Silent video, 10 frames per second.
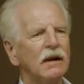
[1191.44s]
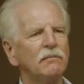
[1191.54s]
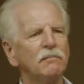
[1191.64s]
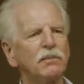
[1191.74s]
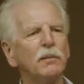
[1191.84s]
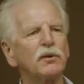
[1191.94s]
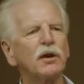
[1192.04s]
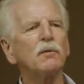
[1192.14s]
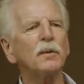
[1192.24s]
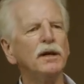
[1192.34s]
Now, pretty much
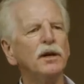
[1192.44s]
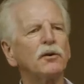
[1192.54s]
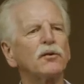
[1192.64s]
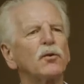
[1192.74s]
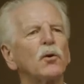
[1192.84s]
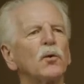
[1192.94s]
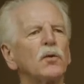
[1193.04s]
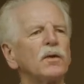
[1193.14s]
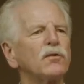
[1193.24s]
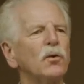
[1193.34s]
everybody here has
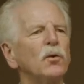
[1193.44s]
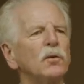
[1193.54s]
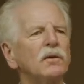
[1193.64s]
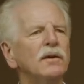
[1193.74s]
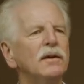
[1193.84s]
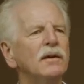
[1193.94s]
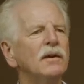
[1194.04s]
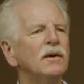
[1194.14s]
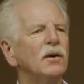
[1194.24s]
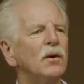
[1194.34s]
heard this old,
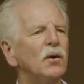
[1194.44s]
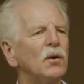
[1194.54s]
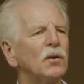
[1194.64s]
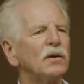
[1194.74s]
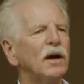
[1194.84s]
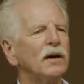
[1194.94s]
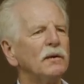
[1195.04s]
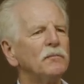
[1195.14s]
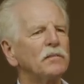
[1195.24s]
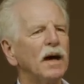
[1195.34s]
old
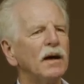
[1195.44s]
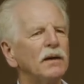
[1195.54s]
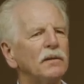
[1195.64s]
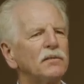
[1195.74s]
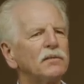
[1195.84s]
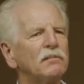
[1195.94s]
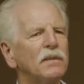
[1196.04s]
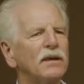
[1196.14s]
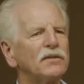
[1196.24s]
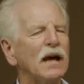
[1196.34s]
um, uh, uh,
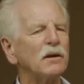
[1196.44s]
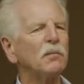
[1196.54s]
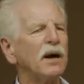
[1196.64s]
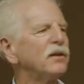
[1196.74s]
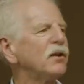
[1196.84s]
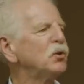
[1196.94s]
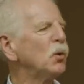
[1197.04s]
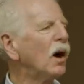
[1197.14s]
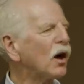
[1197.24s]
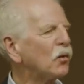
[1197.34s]
soundbite that
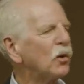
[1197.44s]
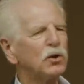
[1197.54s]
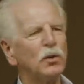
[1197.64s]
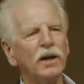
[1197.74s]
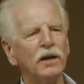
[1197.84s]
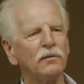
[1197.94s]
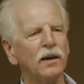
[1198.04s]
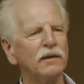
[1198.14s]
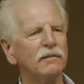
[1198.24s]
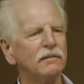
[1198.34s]
you are what you eat,
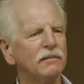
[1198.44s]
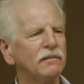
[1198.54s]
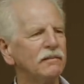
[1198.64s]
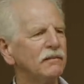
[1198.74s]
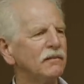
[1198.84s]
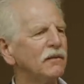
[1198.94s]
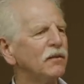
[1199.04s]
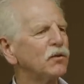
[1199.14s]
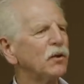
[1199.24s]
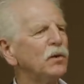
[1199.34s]
right?
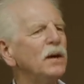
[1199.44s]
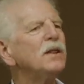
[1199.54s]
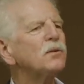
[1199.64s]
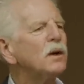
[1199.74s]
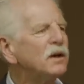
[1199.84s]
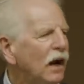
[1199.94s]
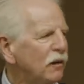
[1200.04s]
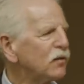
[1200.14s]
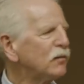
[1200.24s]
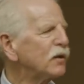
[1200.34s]
So if you eat three
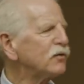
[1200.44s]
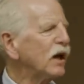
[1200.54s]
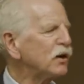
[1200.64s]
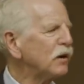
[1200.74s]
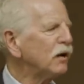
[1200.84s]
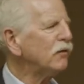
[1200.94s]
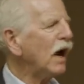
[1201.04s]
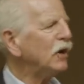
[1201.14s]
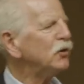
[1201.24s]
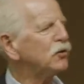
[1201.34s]
times as much saturated
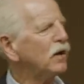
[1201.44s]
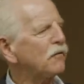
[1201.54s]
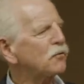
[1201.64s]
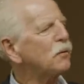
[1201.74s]
fat, you should have